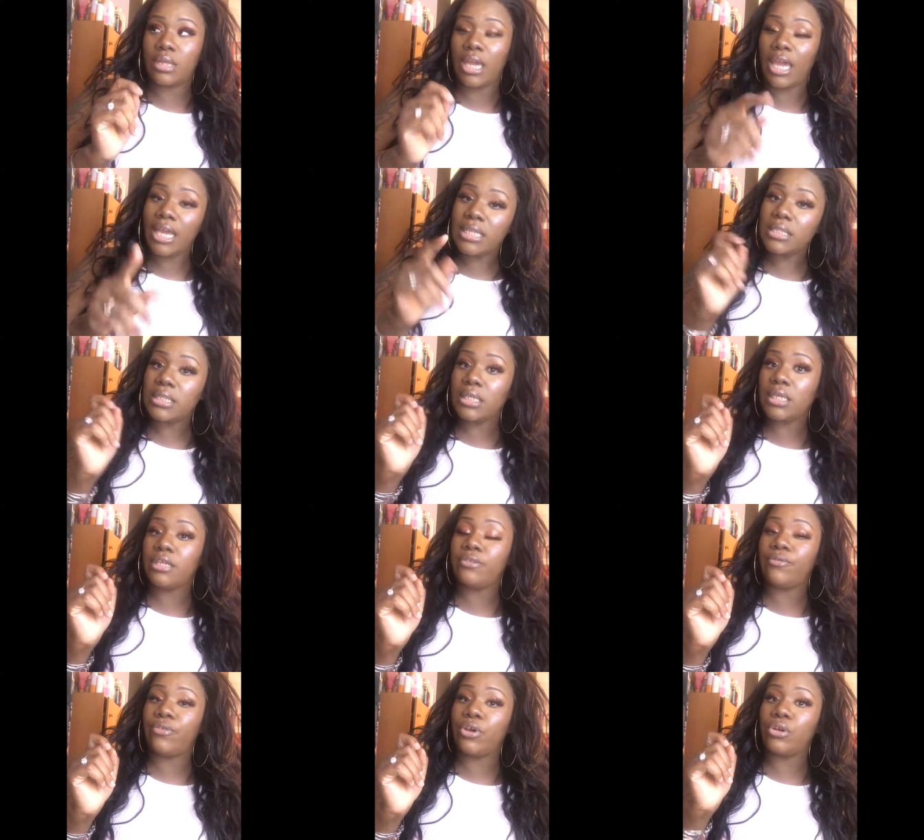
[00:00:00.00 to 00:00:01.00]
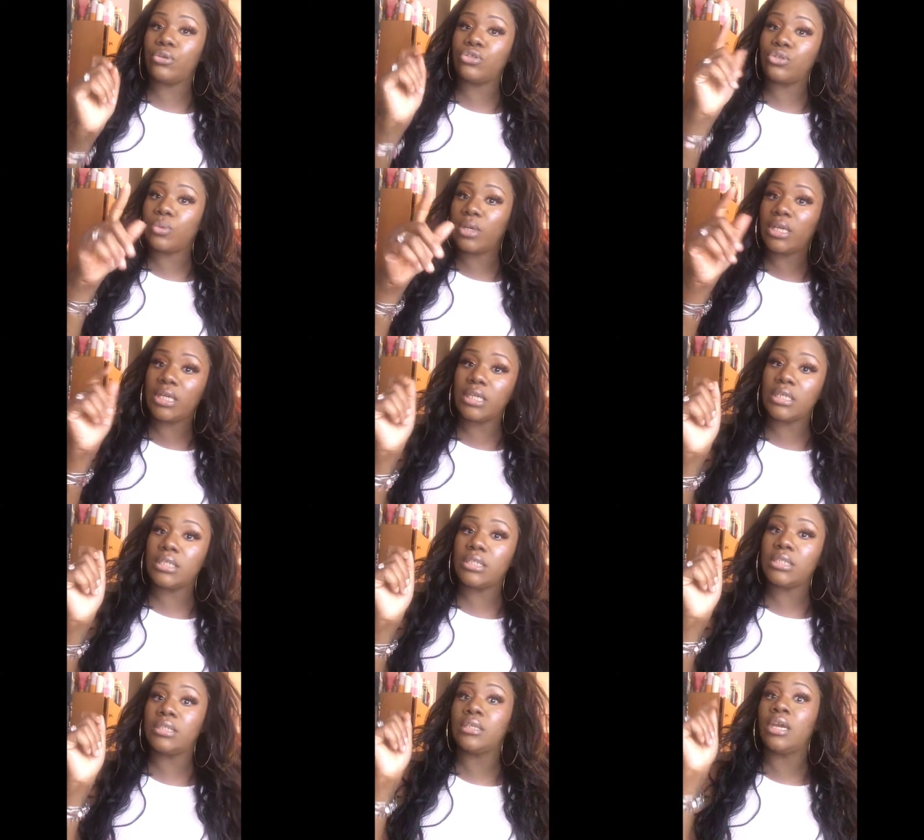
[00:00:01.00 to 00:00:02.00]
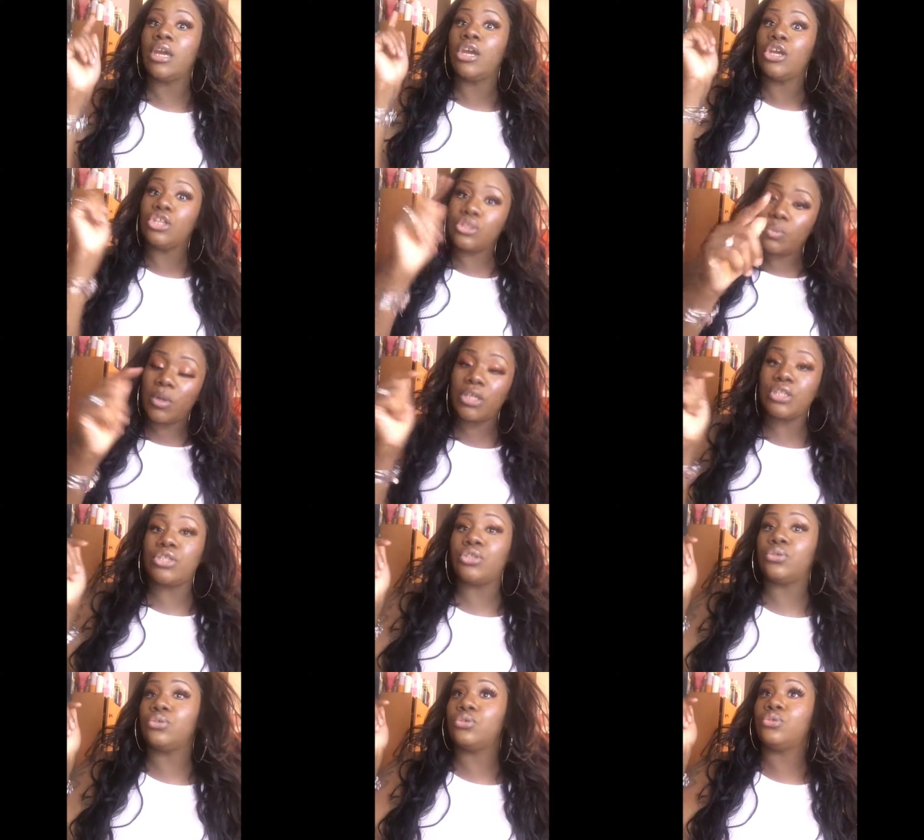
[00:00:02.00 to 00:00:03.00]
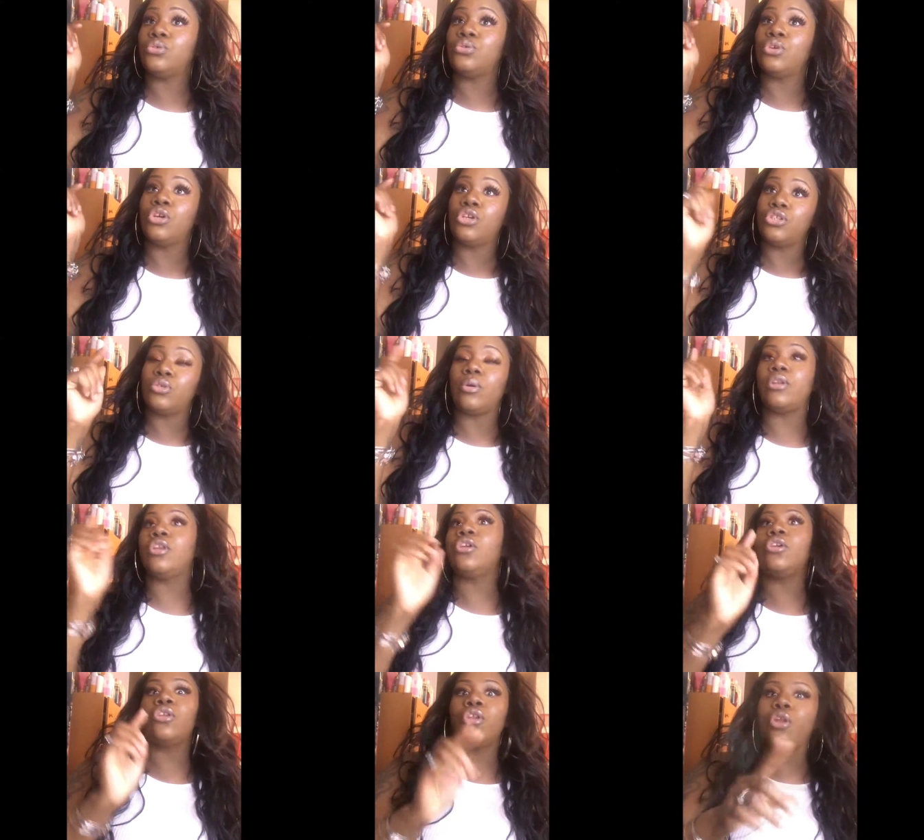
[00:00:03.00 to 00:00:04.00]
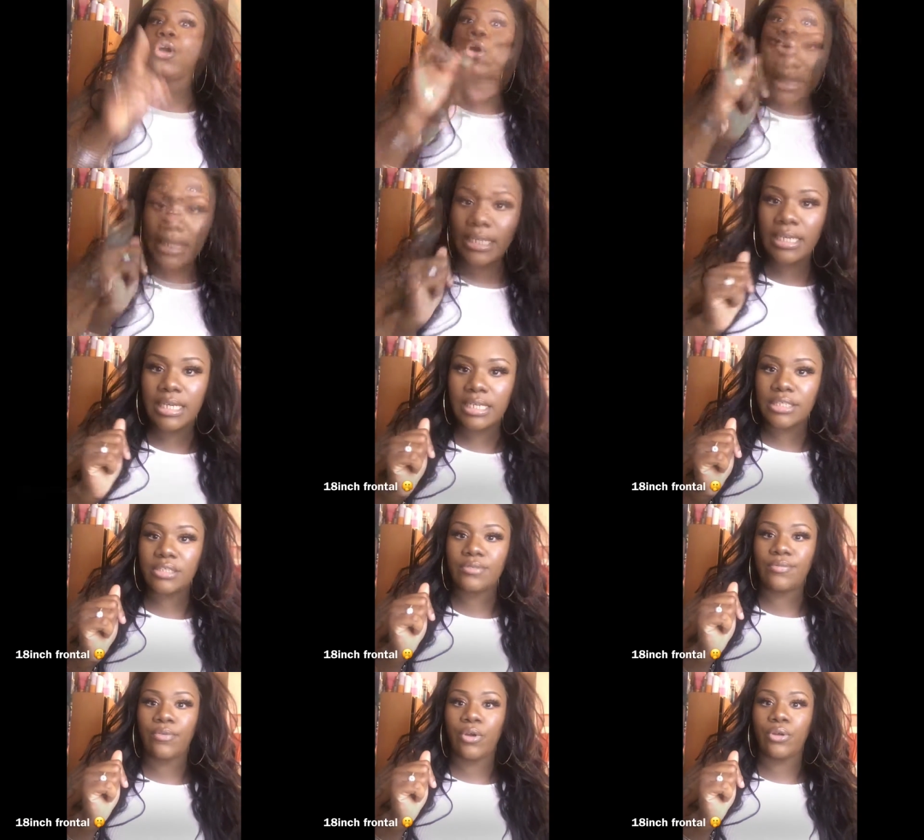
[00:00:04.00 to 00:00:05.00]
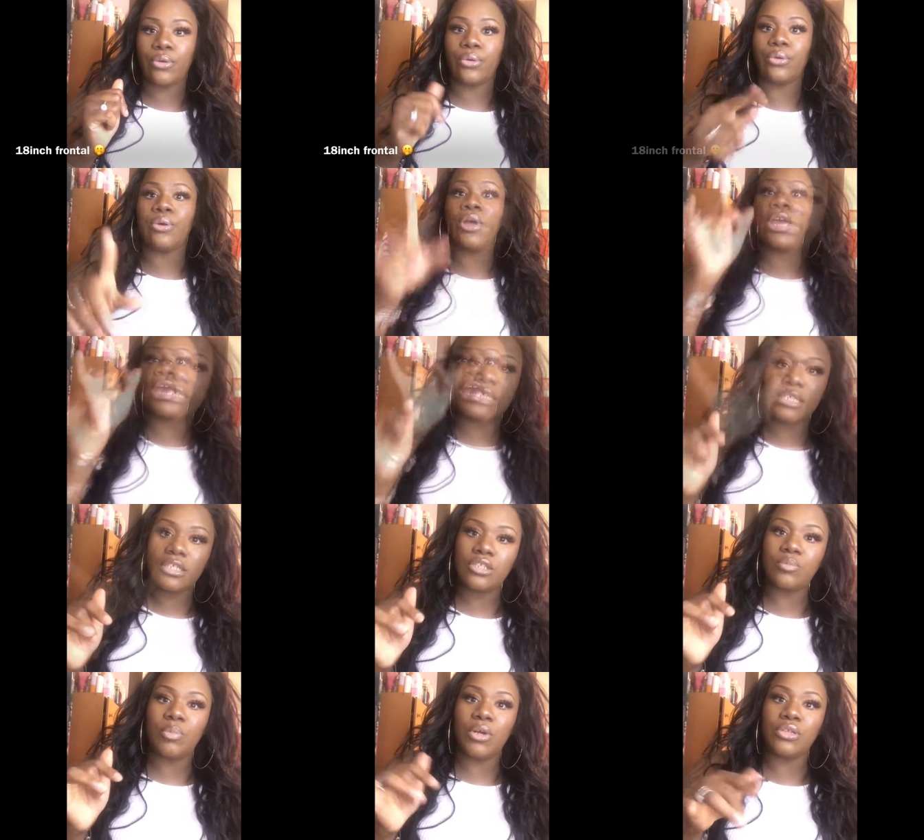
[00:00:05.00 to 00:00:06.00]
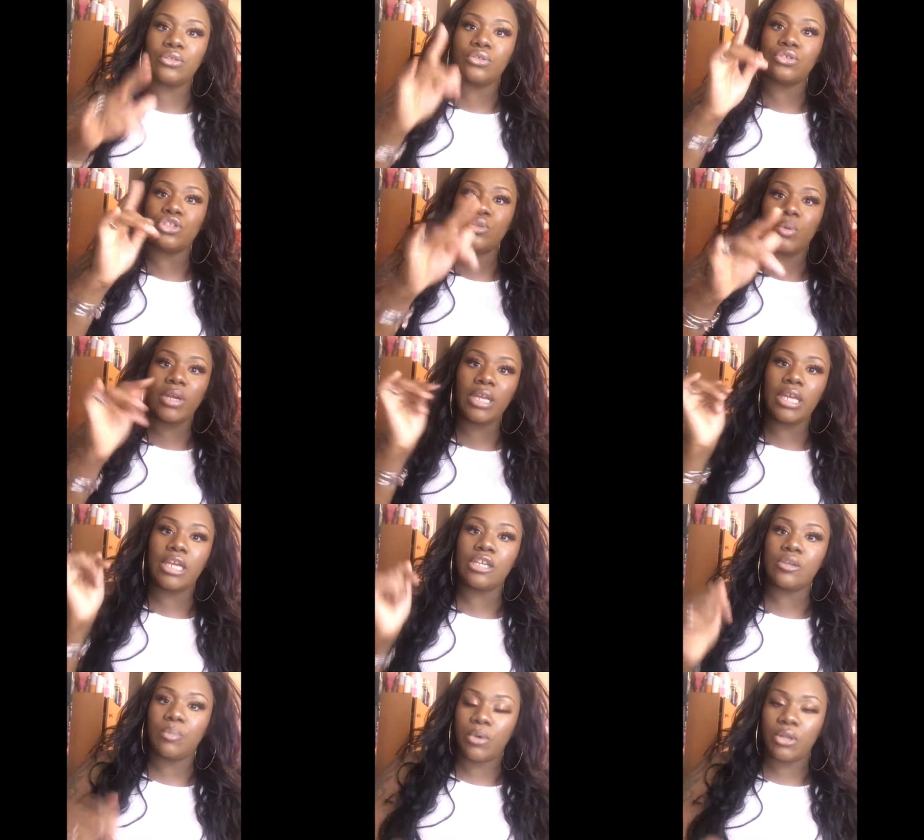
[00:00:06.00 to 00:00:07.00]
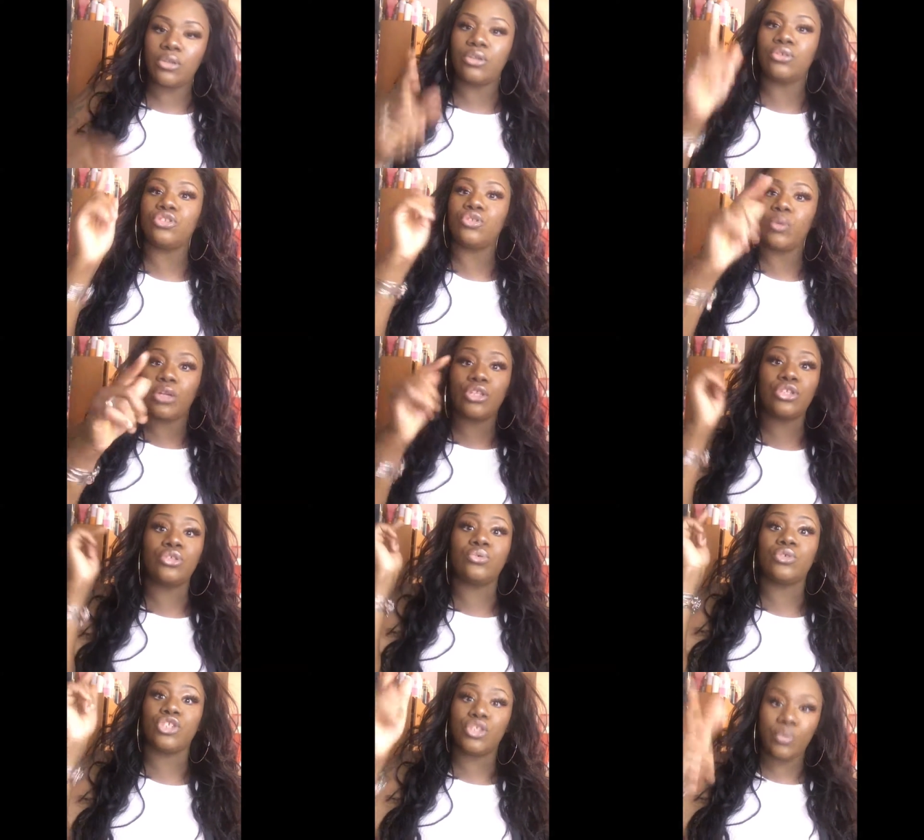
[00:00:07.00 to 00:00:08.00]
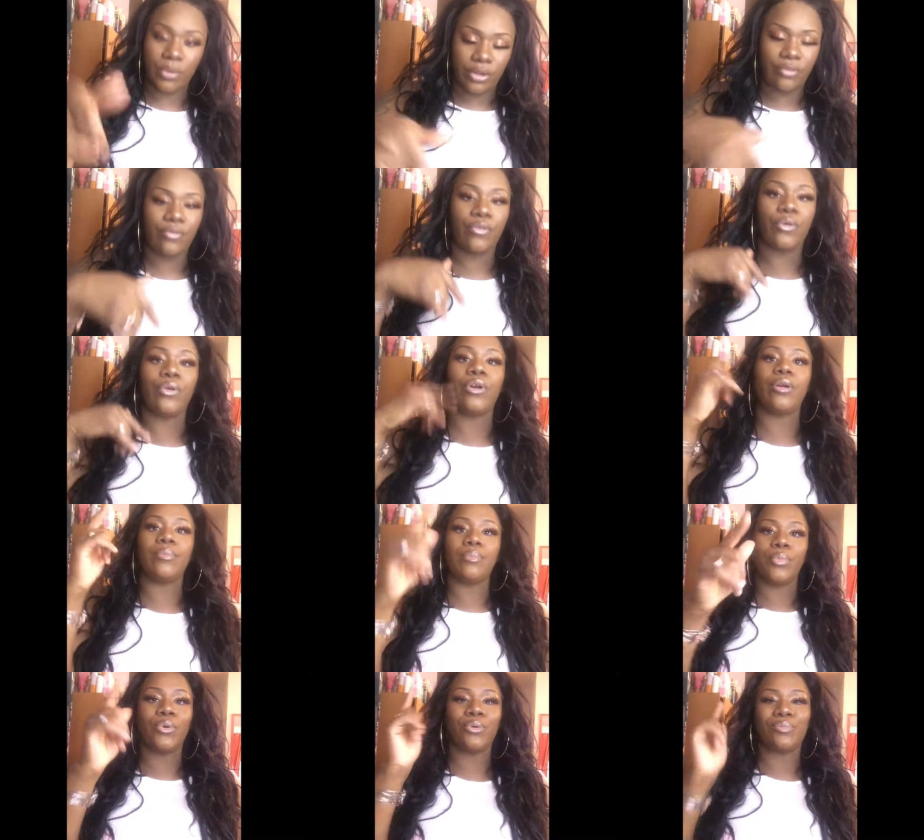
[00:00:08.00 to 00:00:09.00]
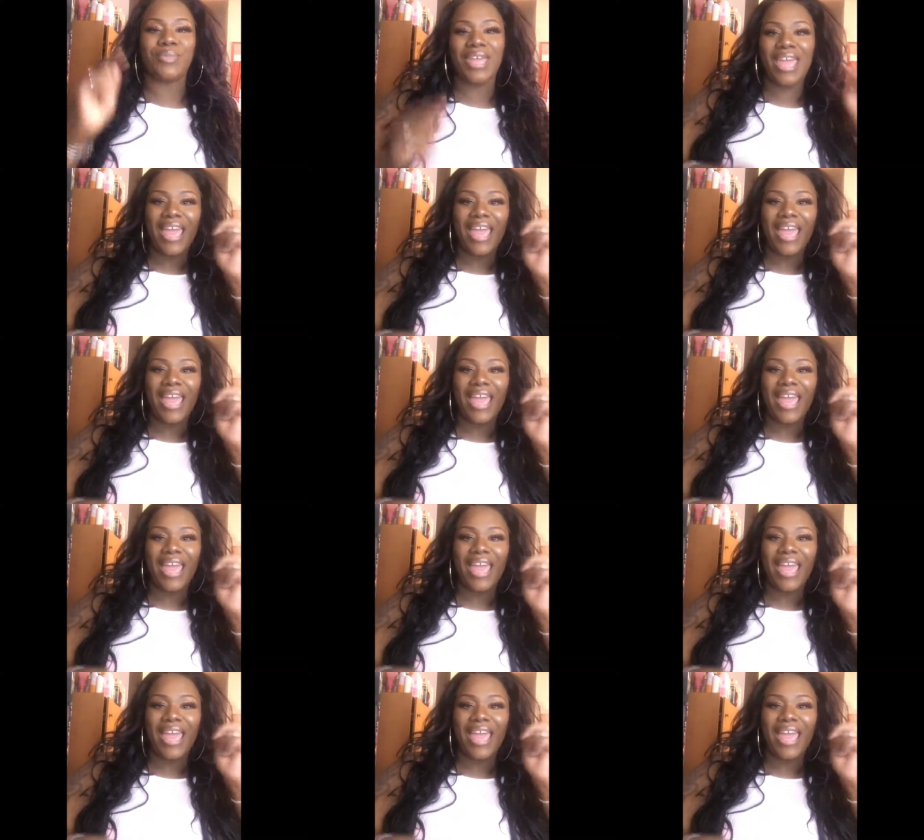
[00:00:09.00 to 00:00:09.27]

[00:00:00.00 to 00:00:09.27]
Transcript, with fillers: eighteen inch frontal, twenty inch, twenty-two, tw no, no, no, no, sixteen inch frontal, eighteen inch bundle, twenty inch bundle, twenty-two and twenty-four. Boom.